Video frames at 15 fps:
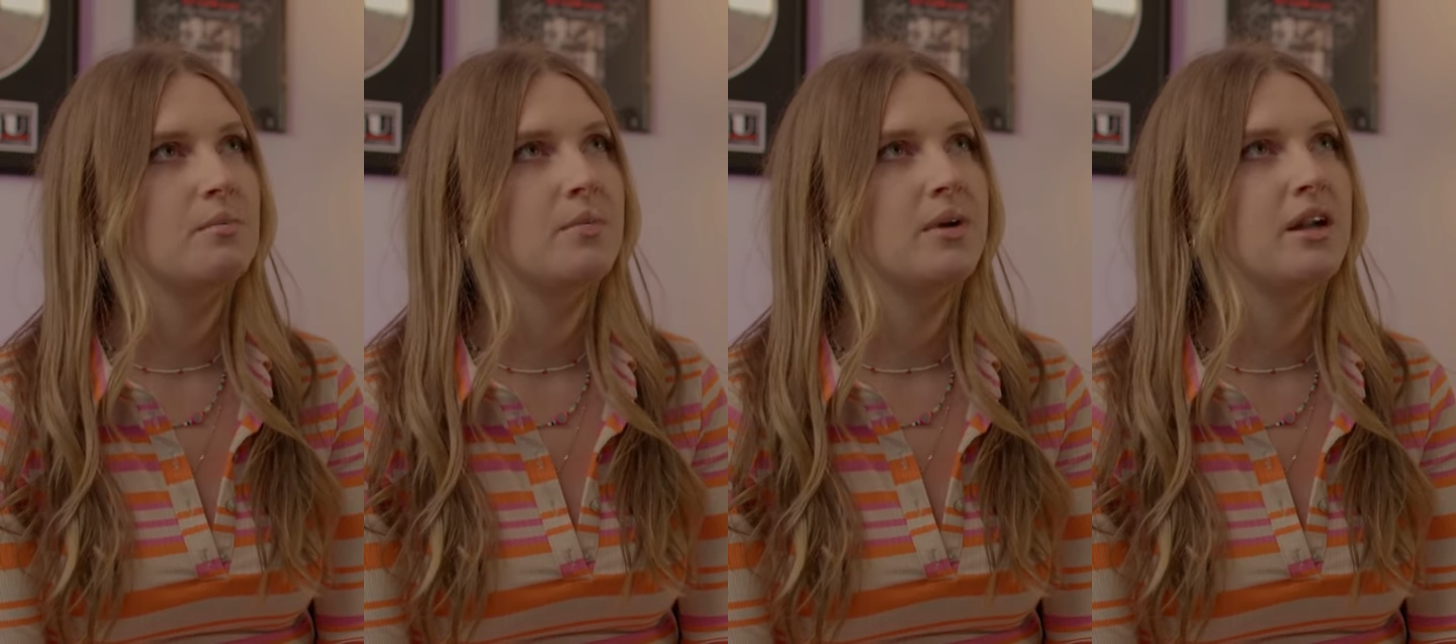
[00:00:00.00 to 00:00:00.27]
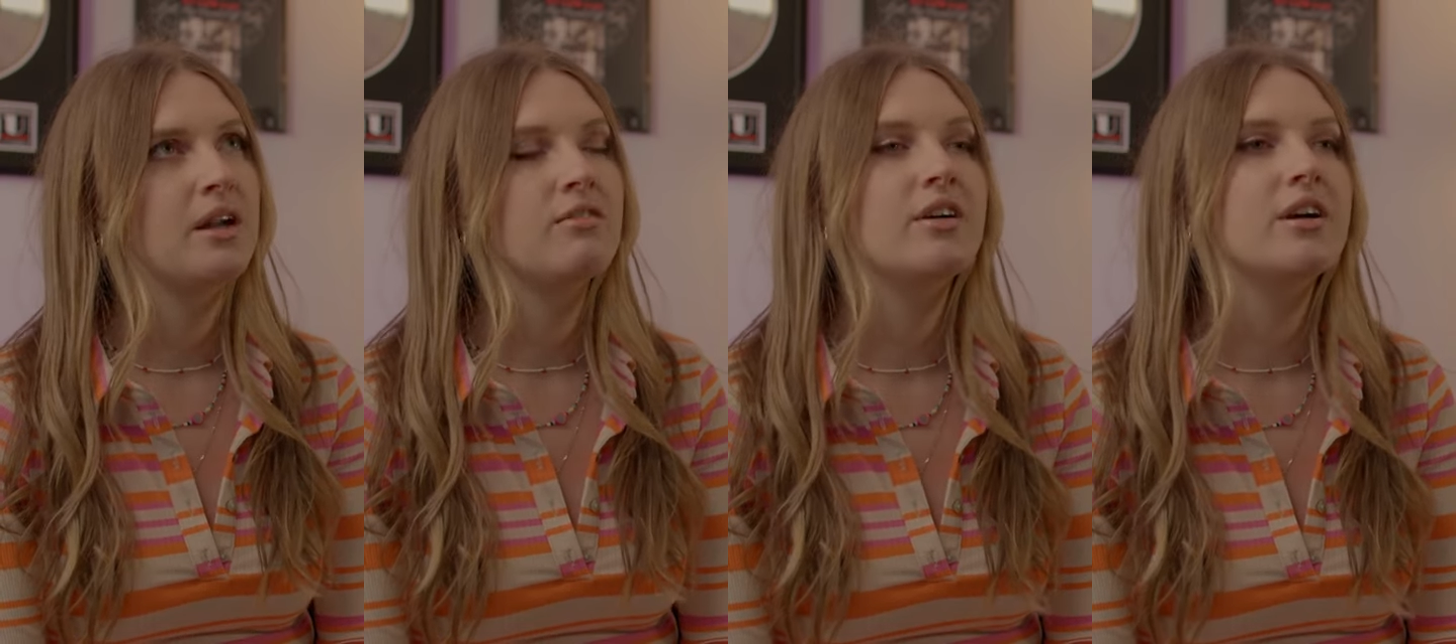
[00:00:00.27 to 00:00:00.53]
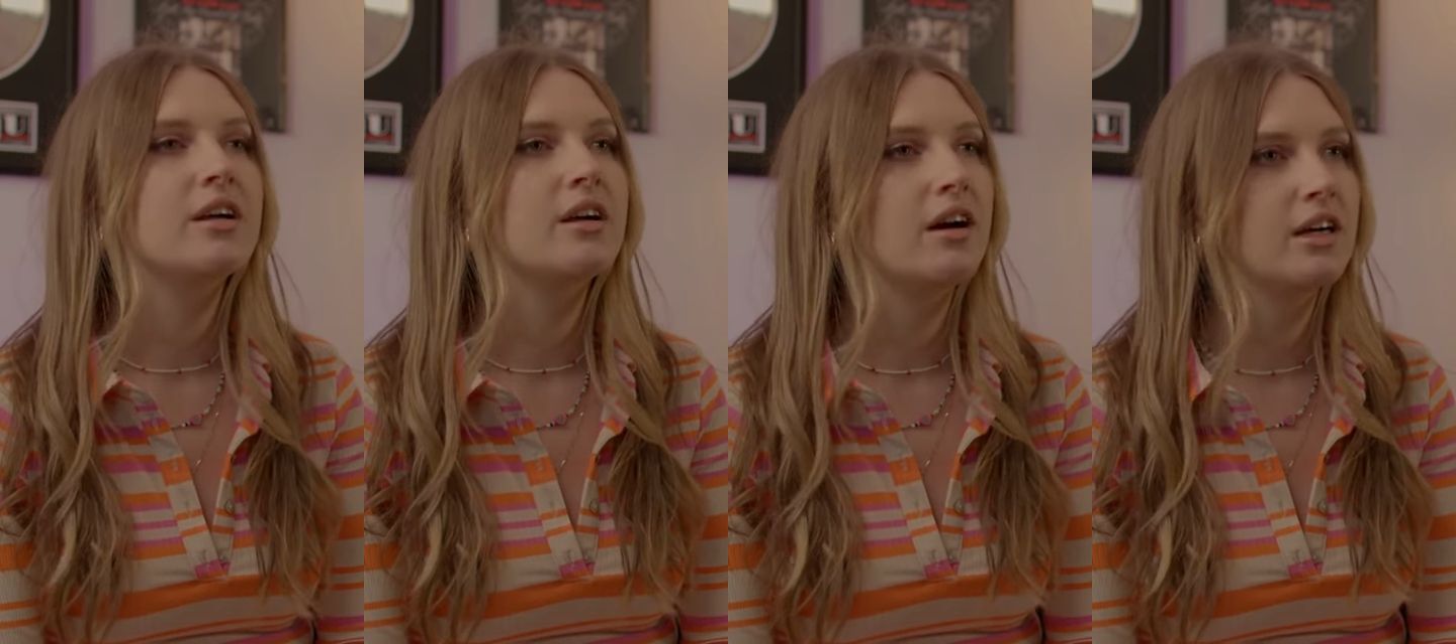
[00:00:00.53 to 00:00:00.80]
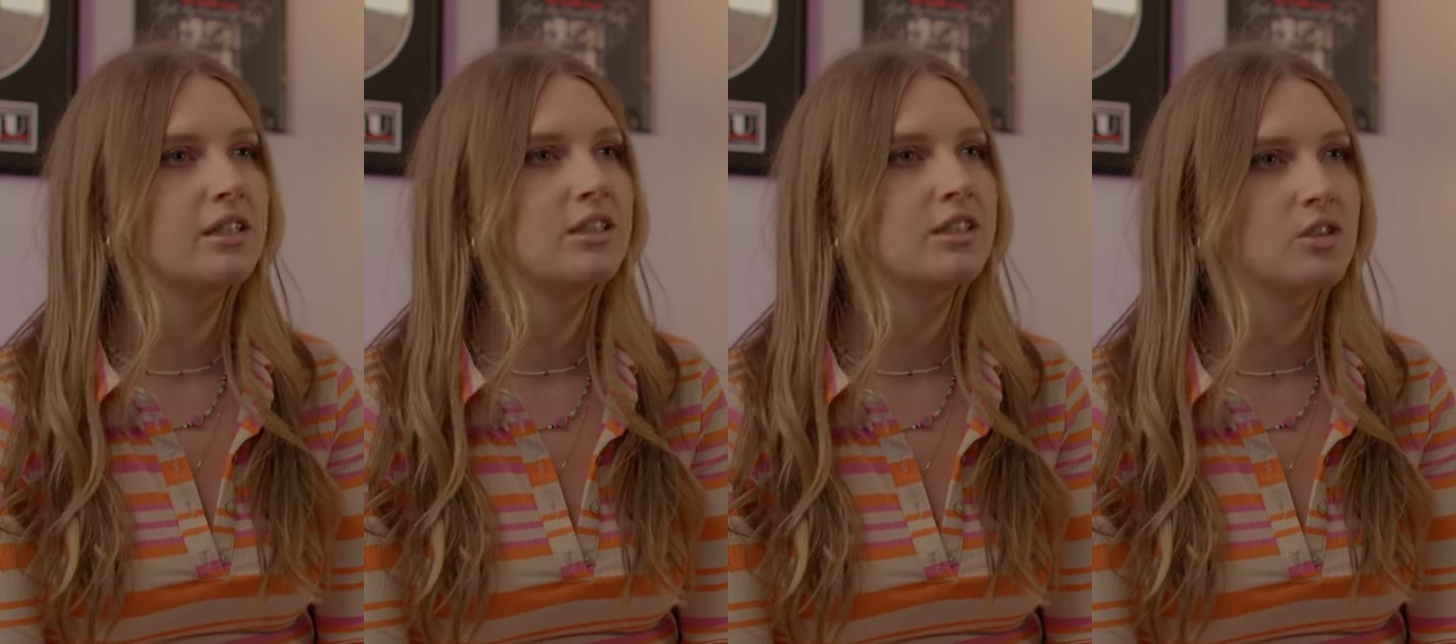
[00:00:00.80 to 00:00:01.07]
but in a very
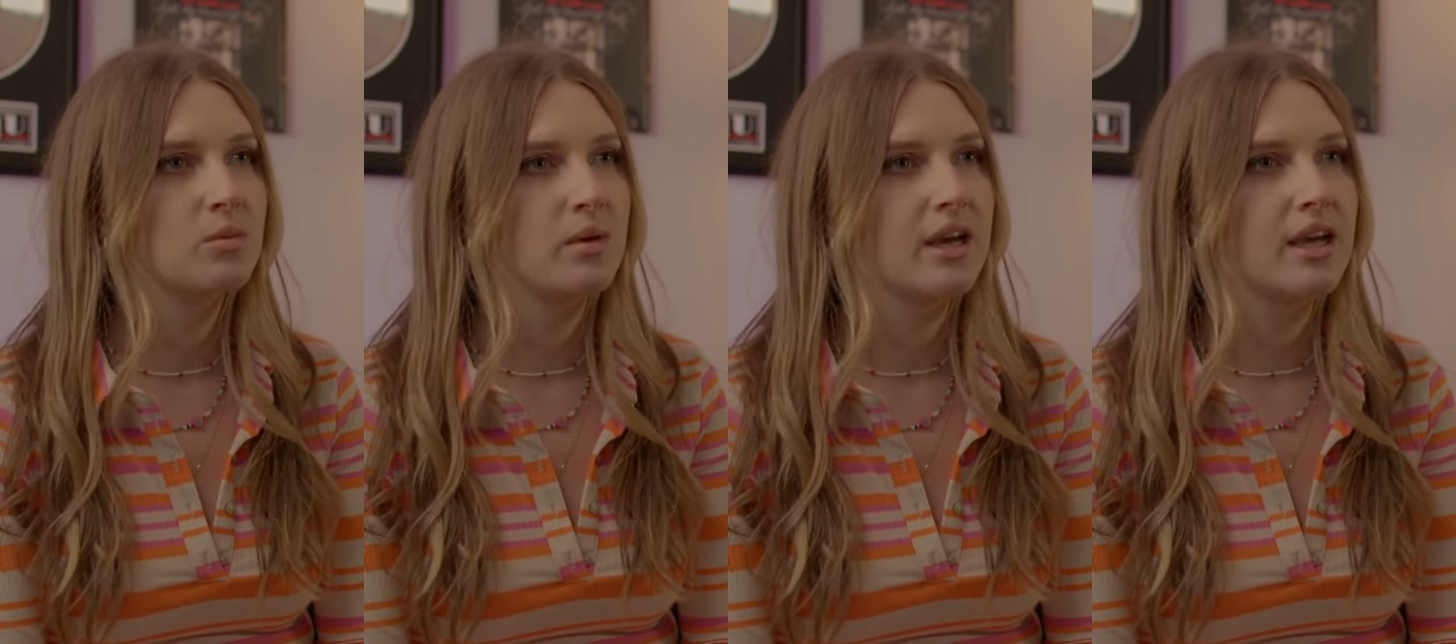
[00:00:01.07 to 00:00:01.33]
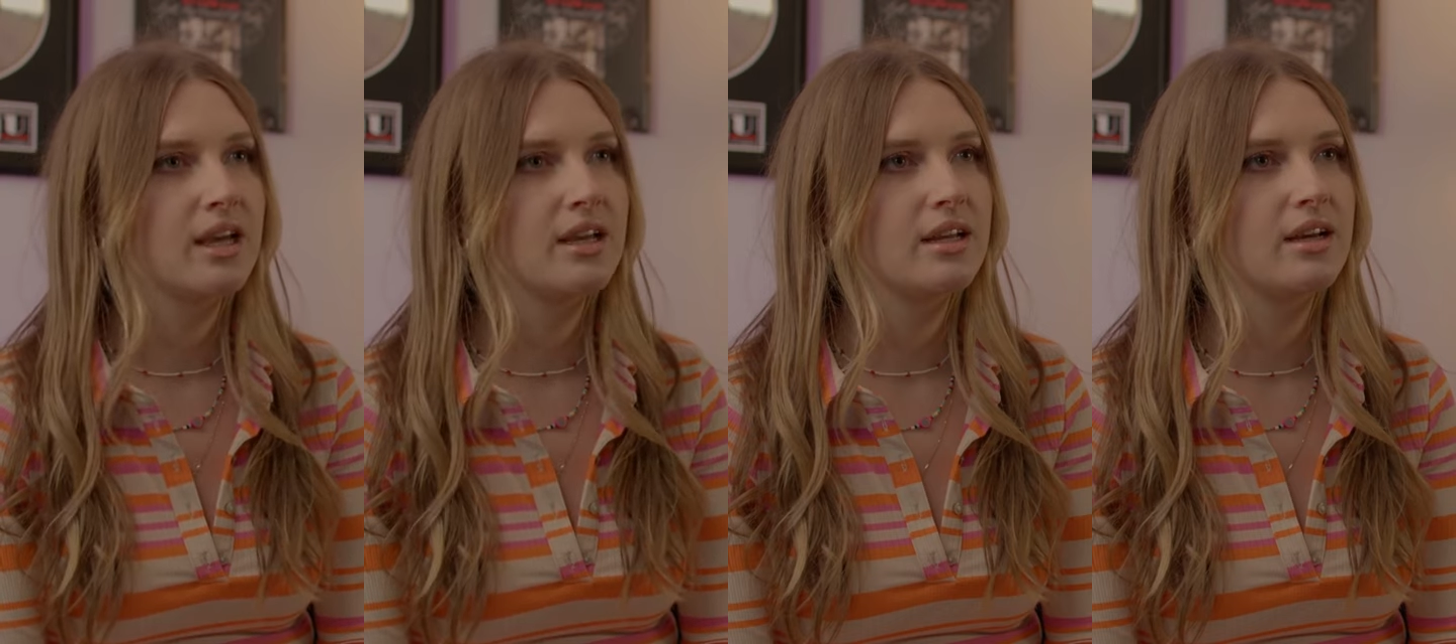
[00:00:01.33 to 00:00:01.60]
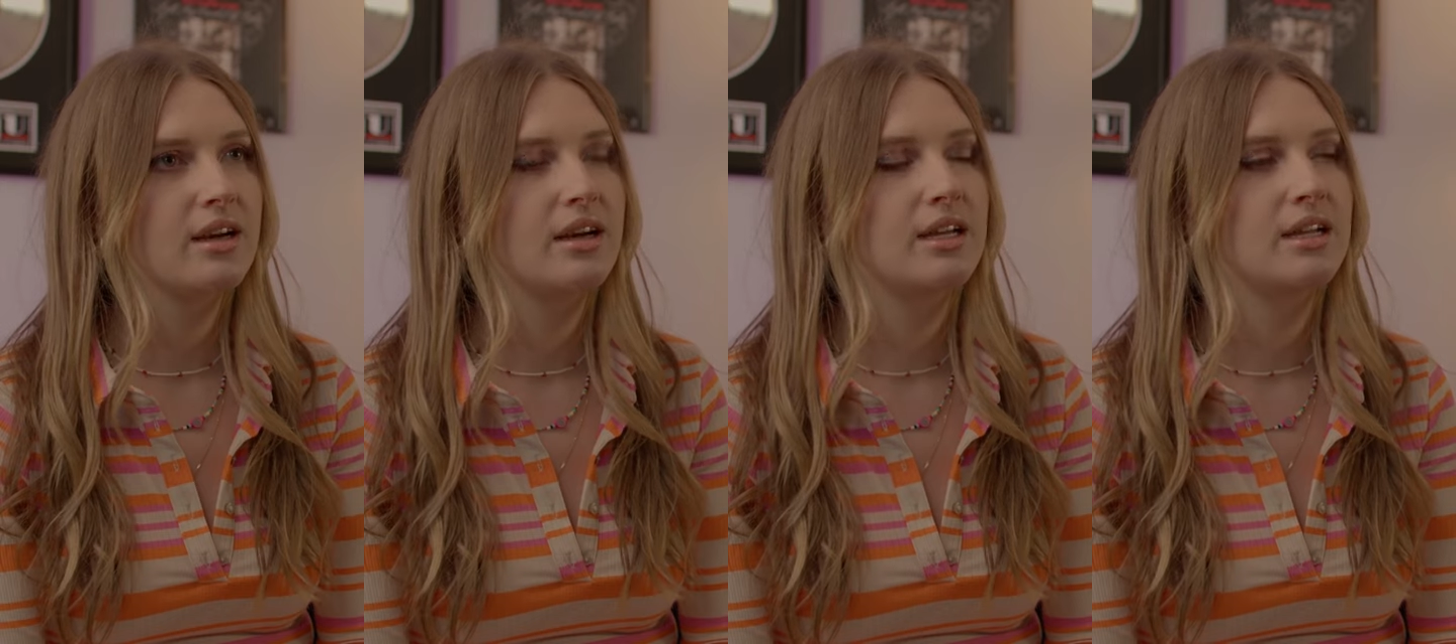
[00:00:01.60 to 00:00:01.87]
conscious way,